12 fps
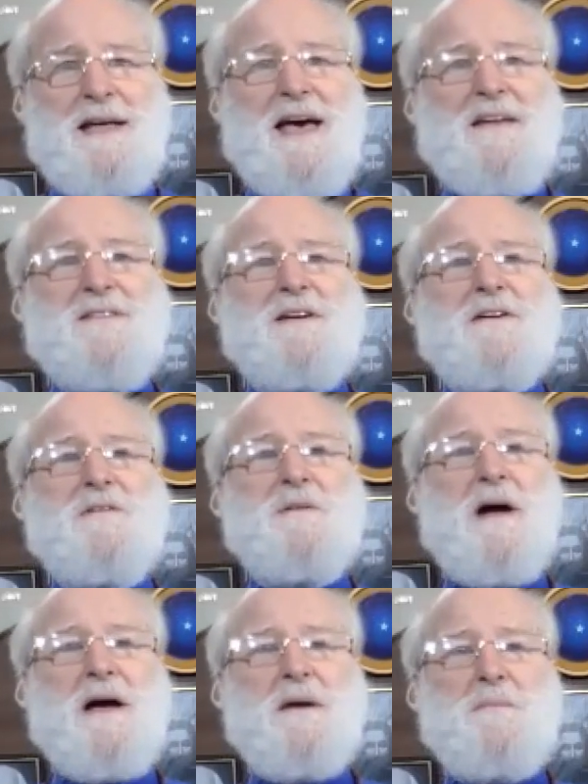And the
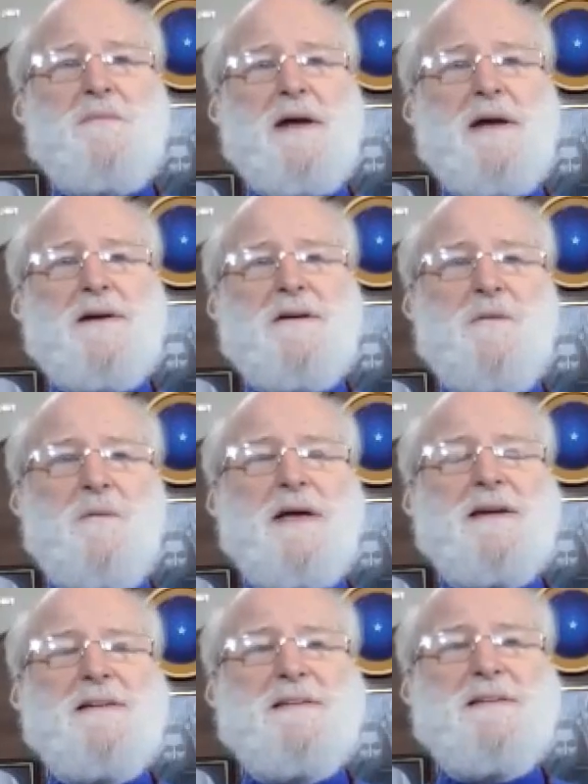crime rate
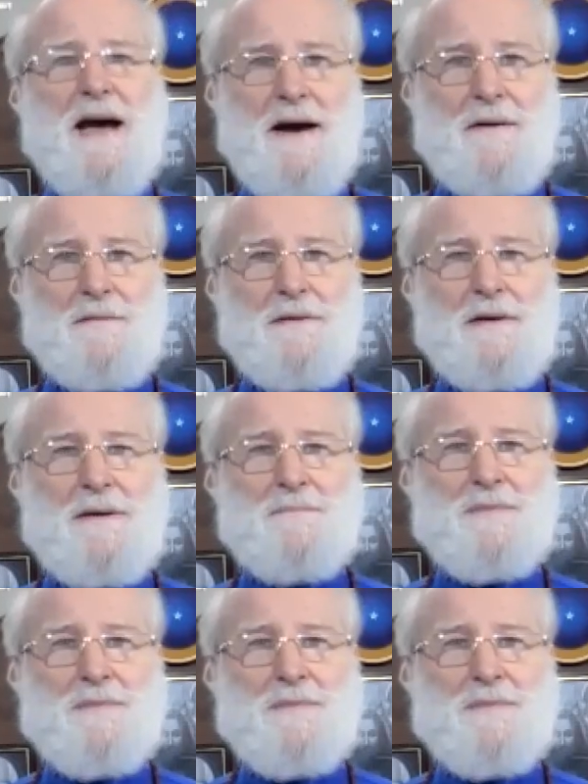went down.